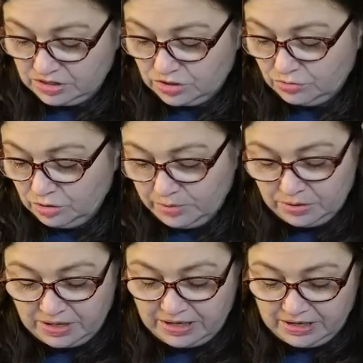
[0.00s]
the True Blue
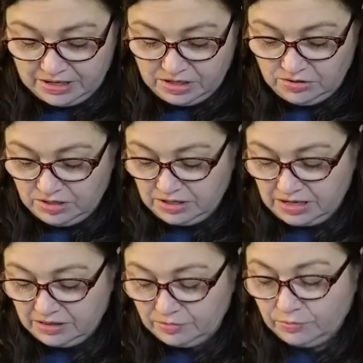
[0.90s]
Canine Unit,
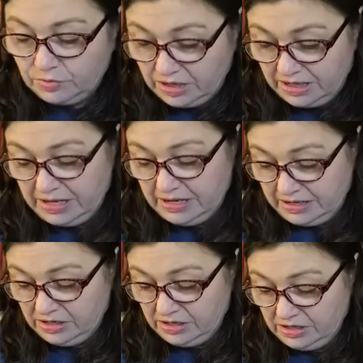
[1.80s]
and the Rookie
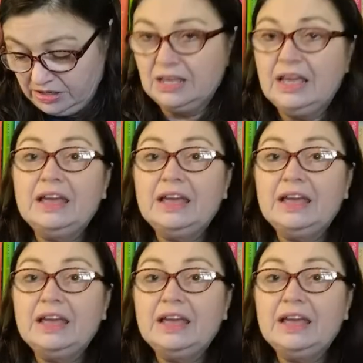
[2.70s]
Canine Unit.